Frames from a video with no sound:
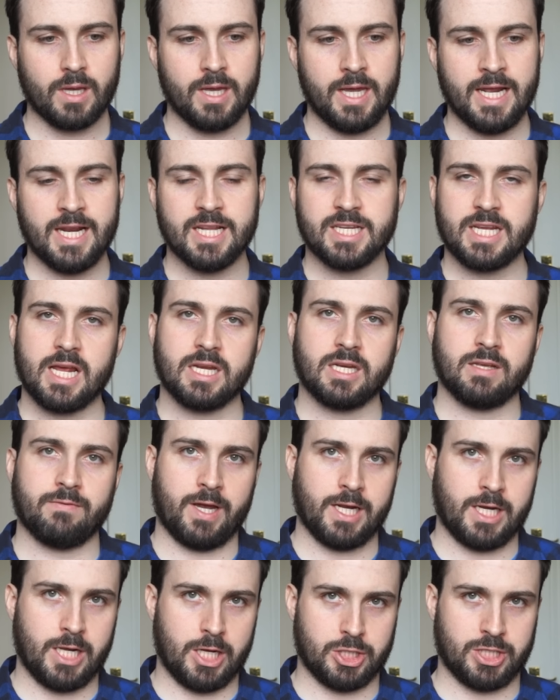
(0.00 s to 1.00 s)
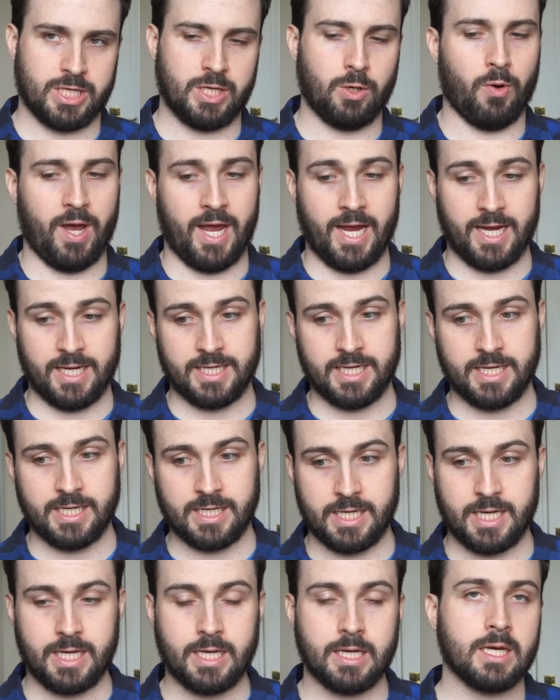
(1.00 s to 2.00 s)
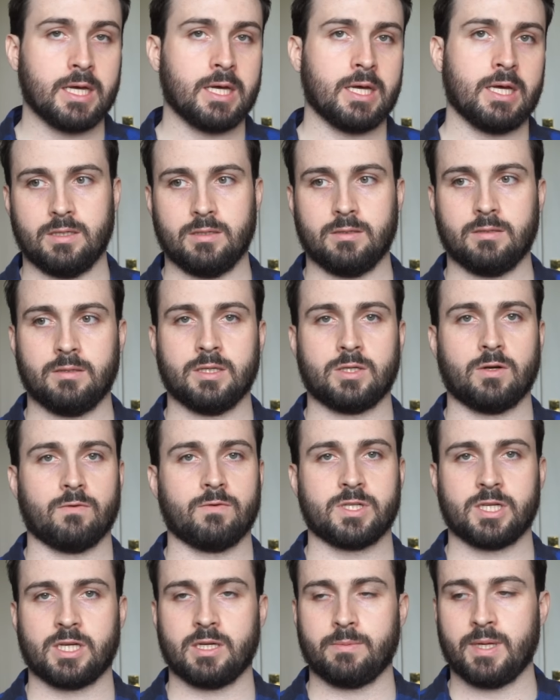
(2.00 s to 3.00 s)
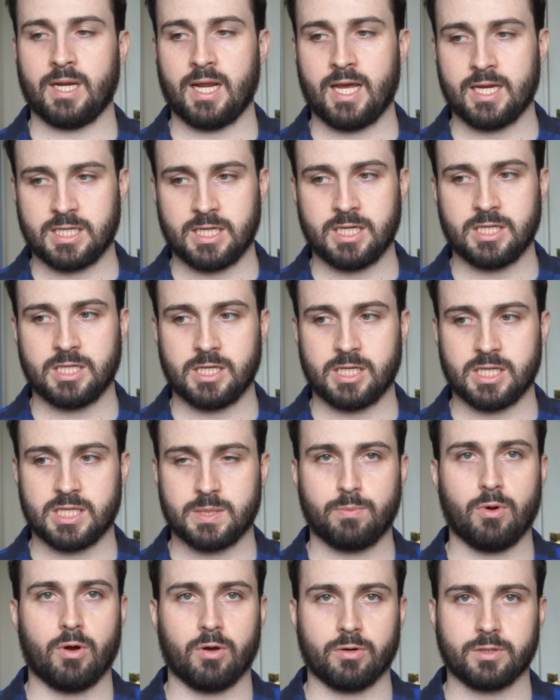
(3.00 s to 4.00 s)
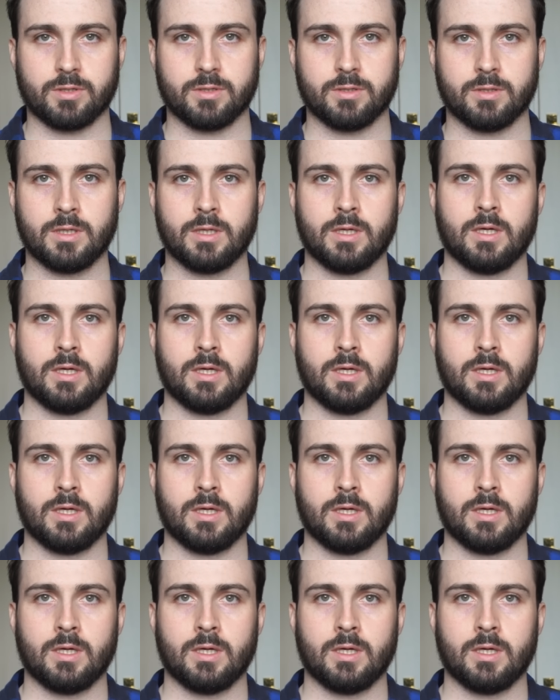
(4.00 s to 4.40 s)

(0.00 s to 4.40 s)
inattentive ADHD, or ADD, is obviously going to be less easy to spot.